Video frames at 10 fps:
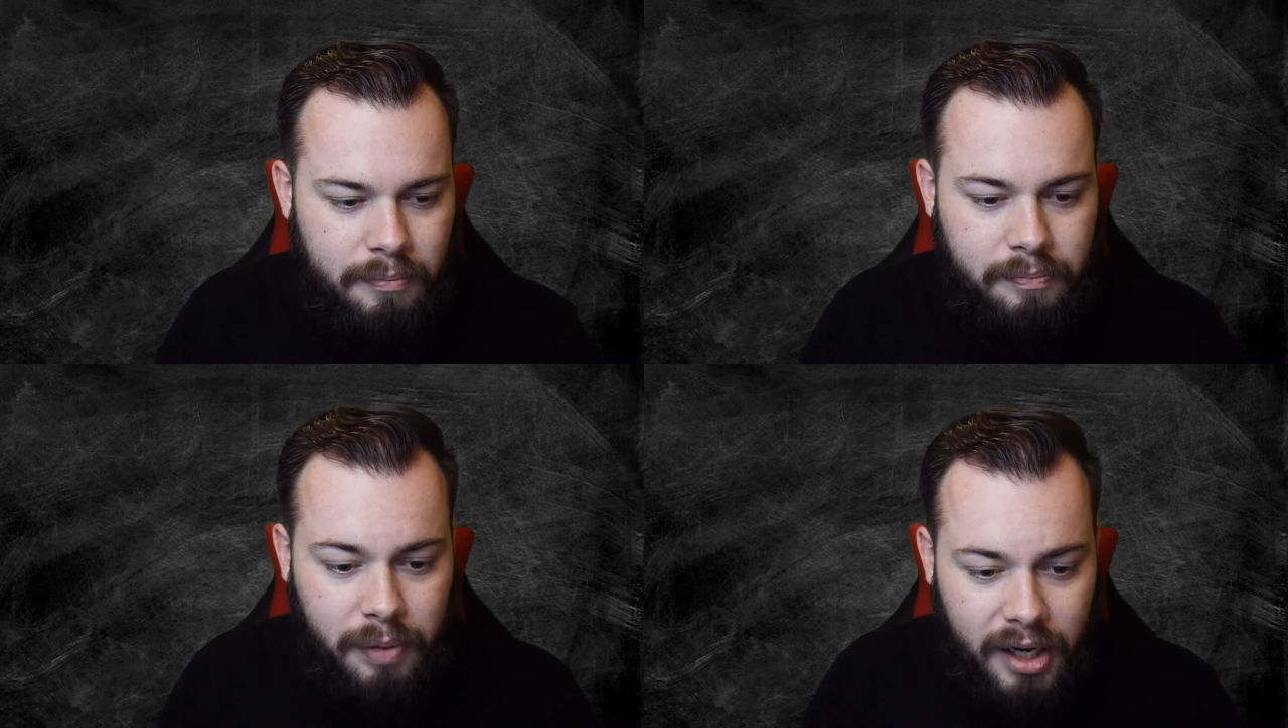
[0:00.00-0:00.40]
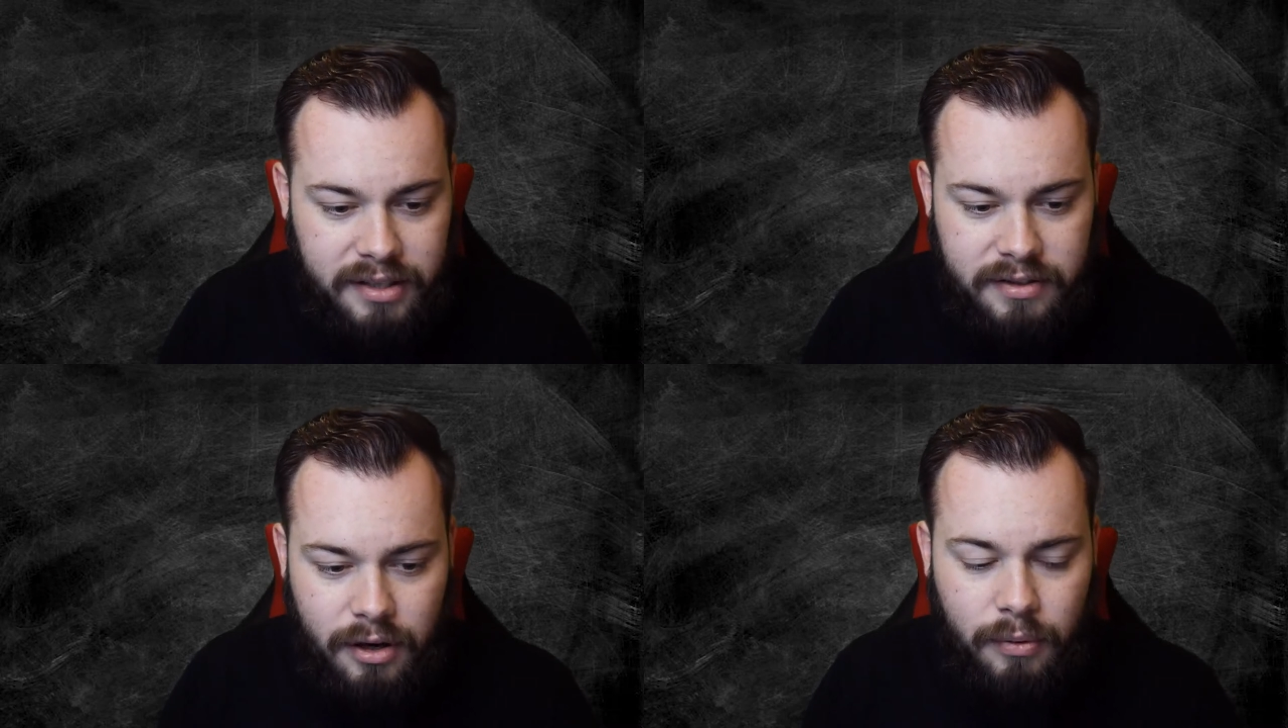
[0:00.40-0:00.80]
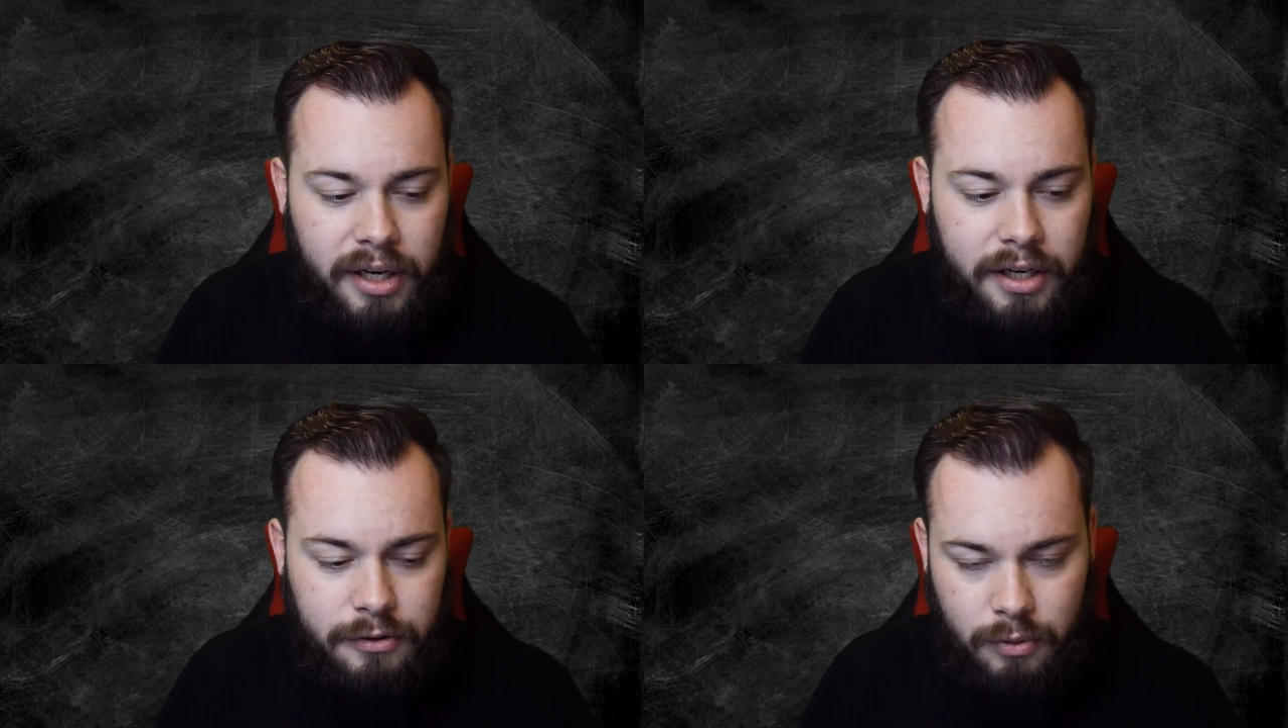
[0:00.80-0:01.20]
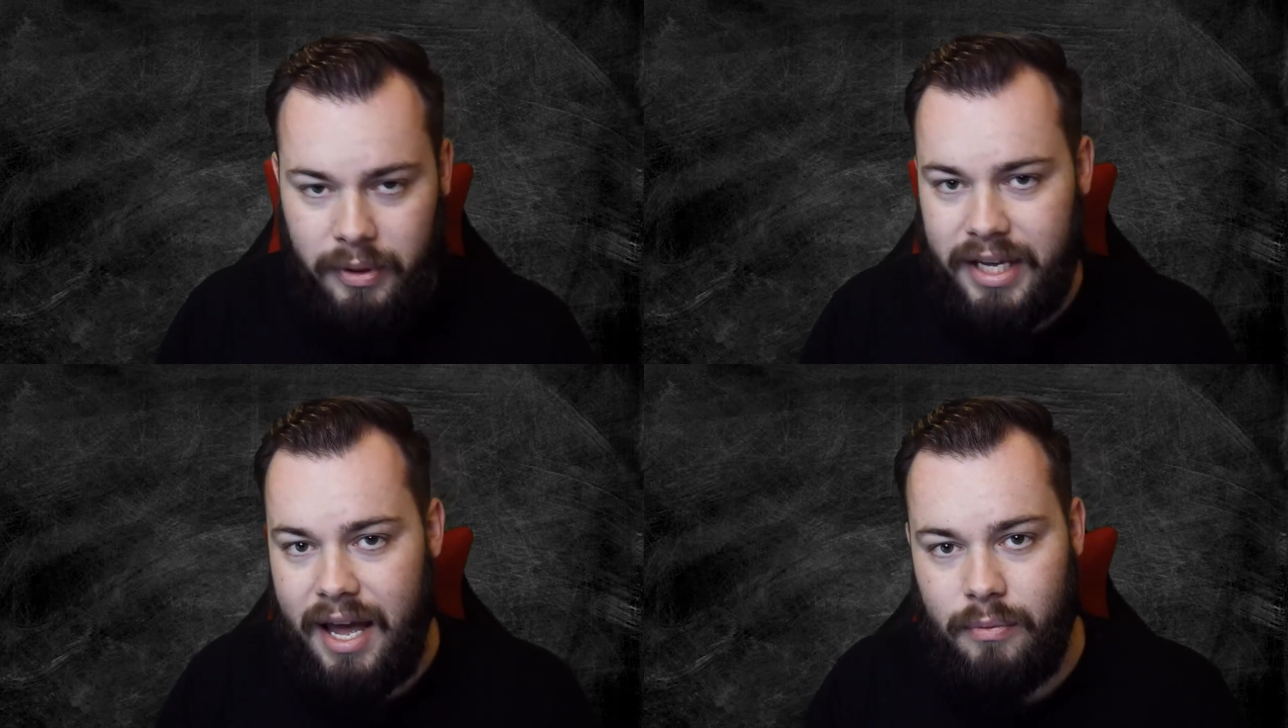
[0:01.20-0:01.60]
but so here's what
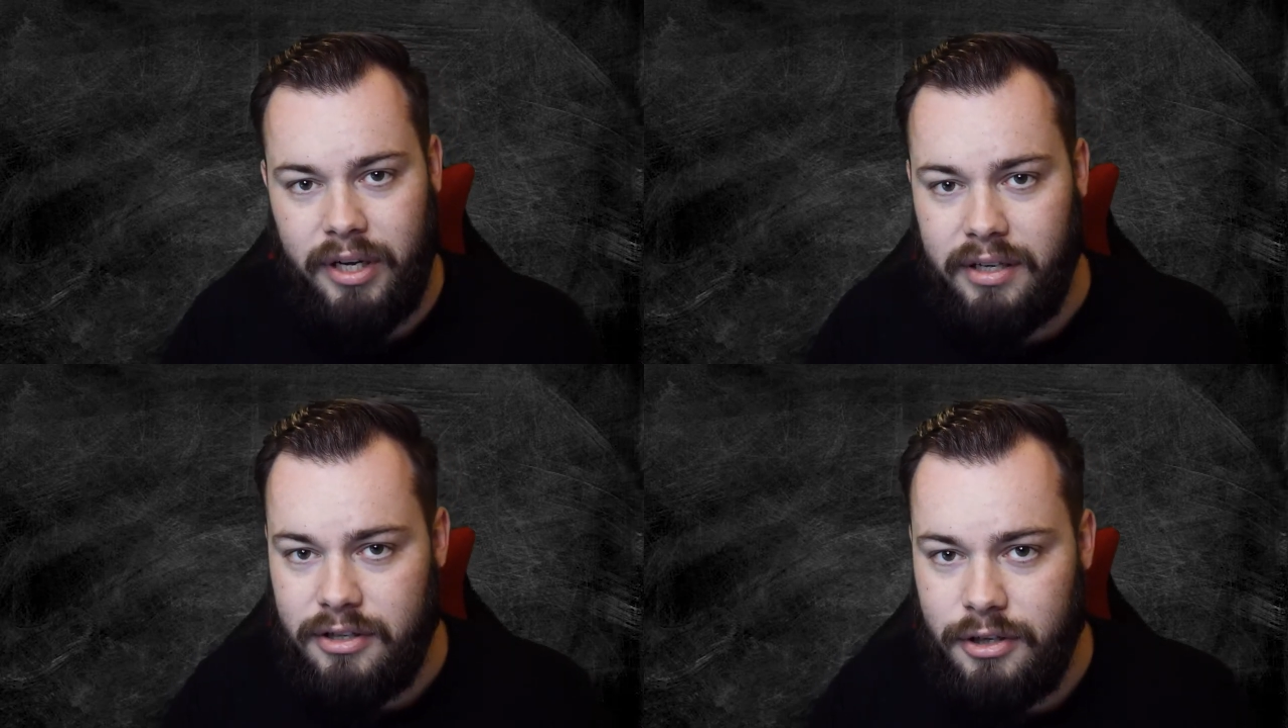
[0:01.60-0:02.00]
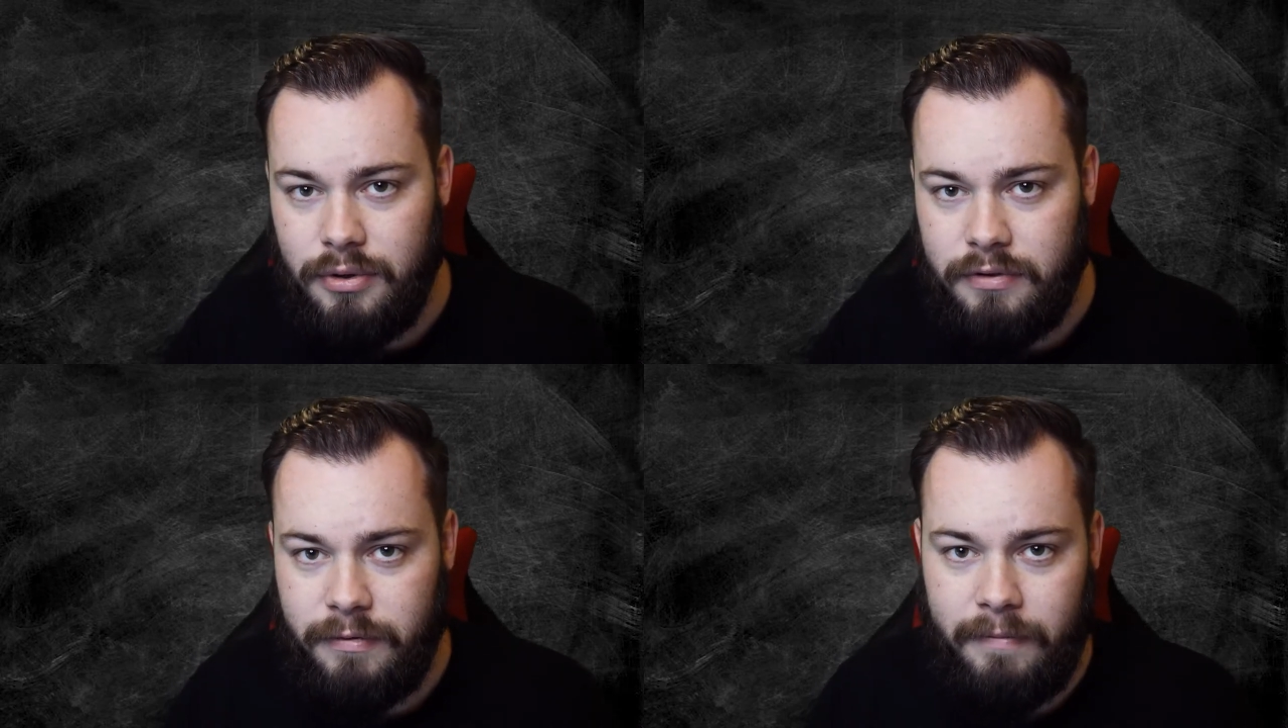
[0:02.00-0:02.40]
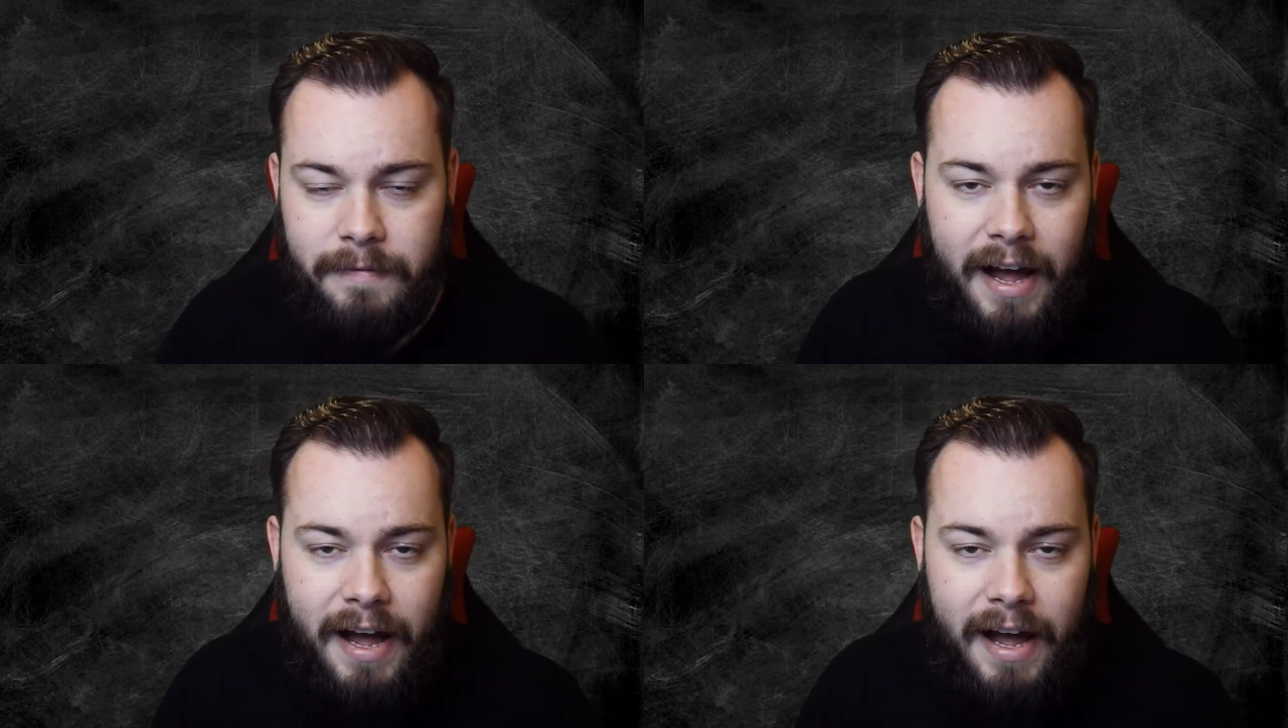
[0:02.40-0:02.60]
we get. We get to choose from